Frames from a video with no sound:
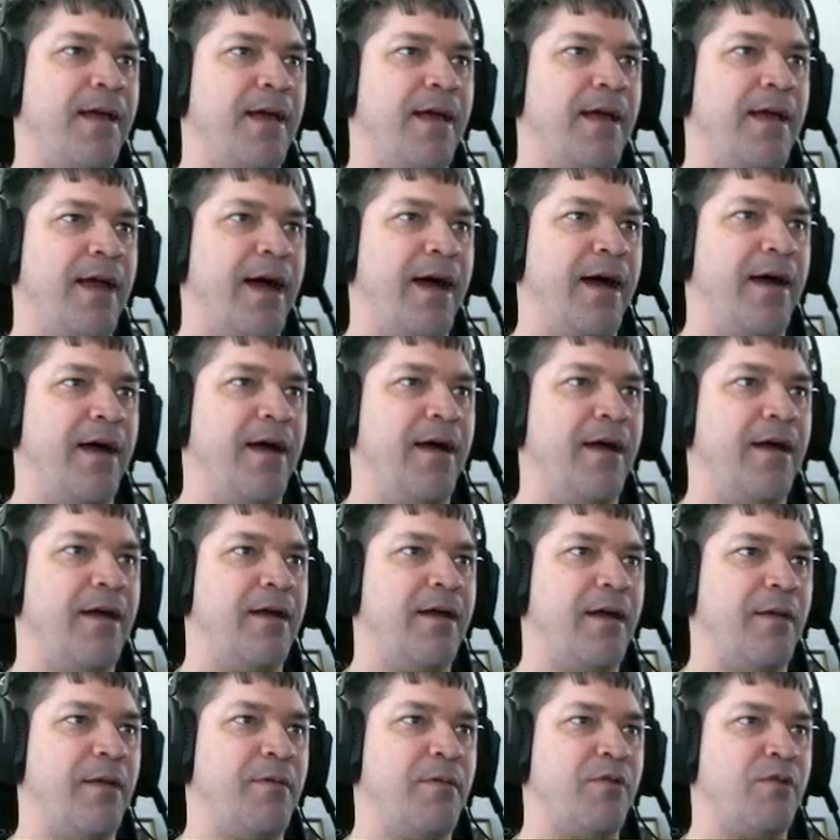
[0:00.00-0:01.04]
Yeah,
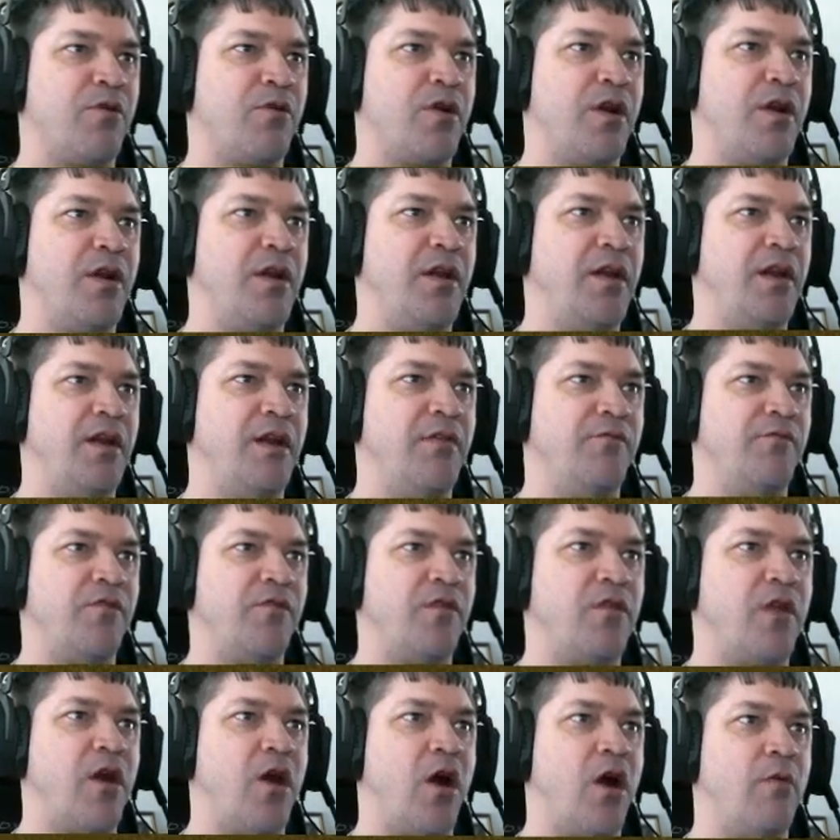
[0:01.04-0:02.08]
I mean, we're going to need it for
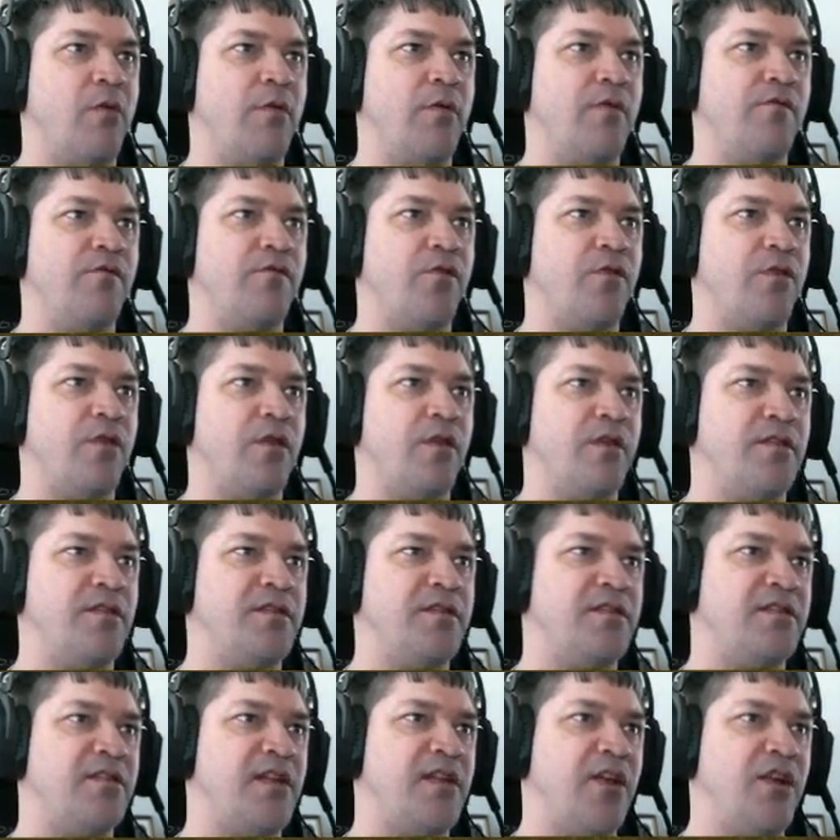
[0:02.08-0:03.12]
the carbon for the
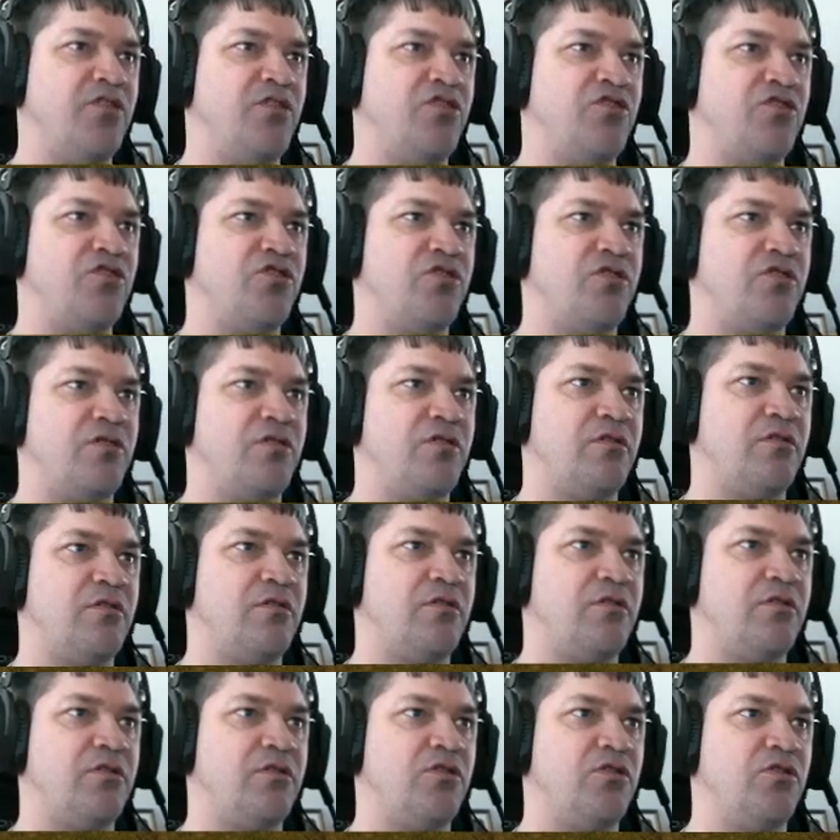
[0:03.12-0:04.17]
stage
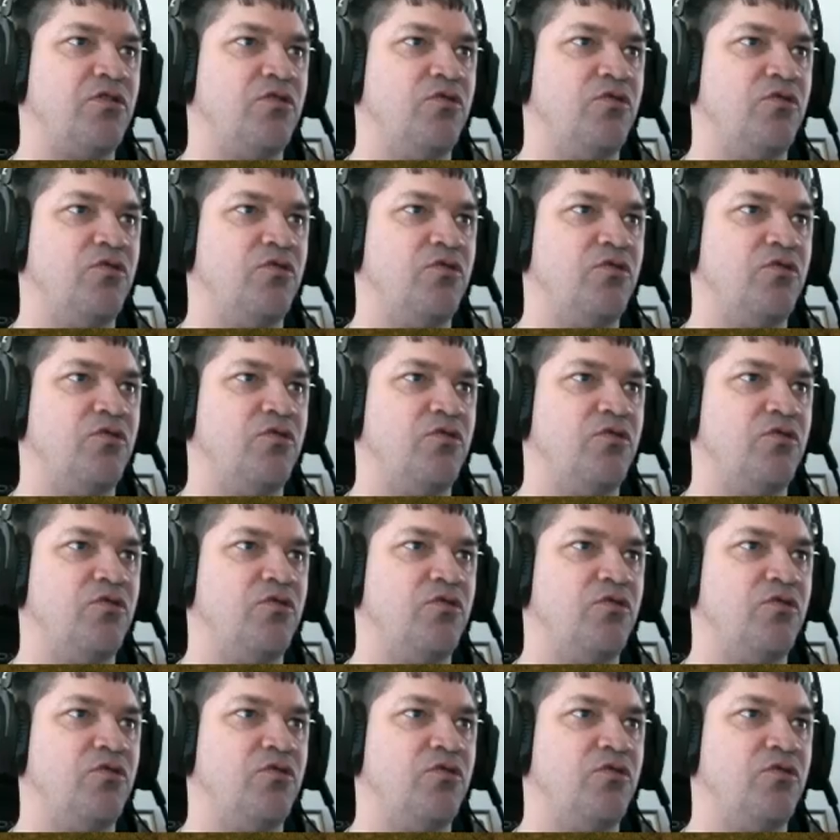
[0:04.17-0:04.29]
two.